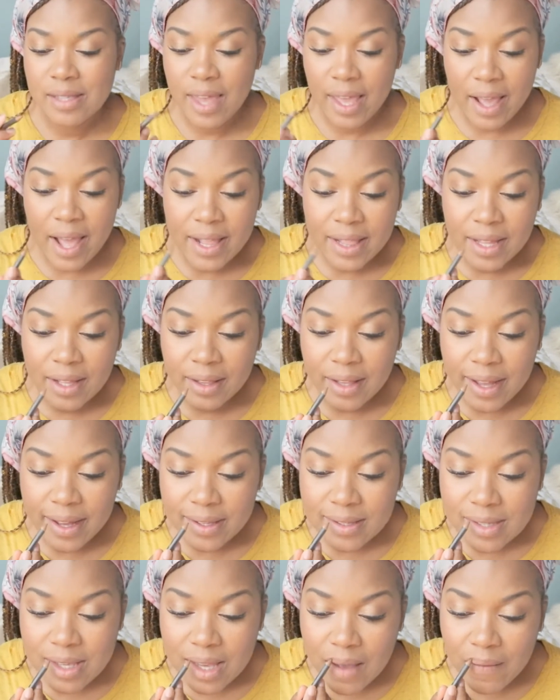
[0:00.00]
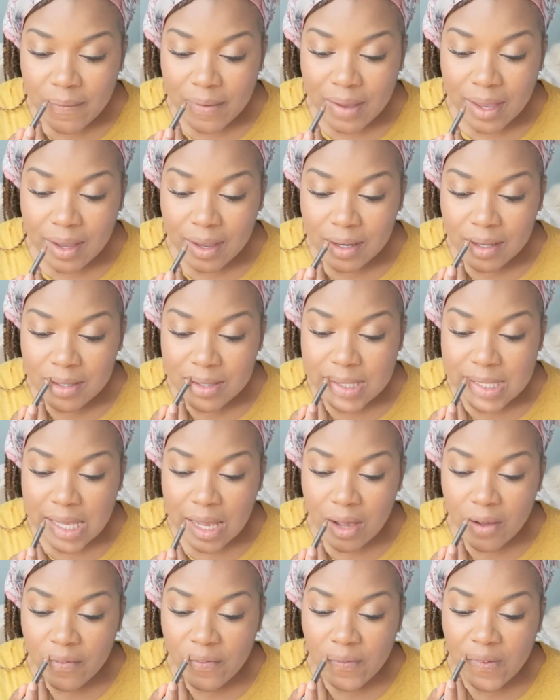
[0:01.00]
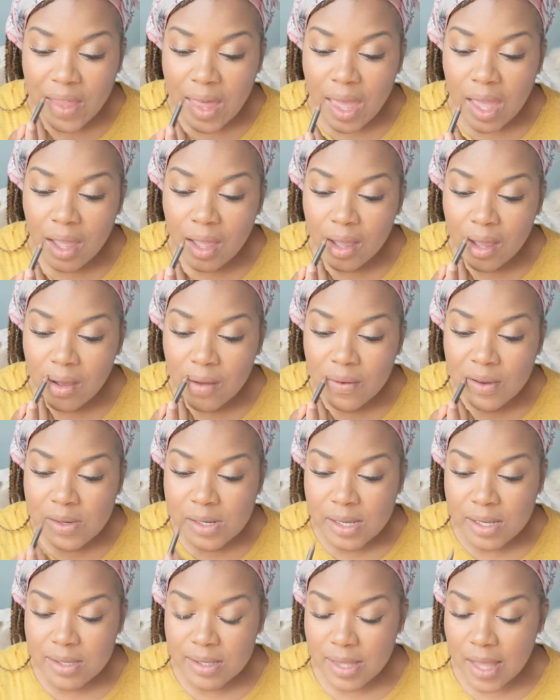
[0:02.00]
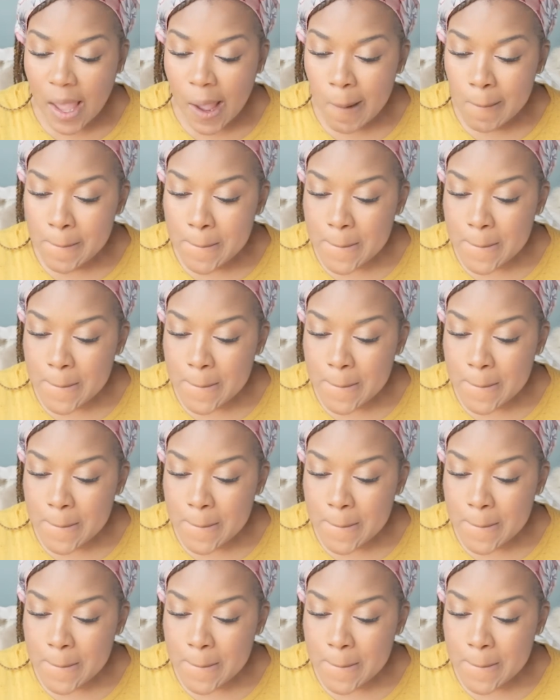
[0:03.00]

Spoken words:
like I think that's epic in itself. Like who does that?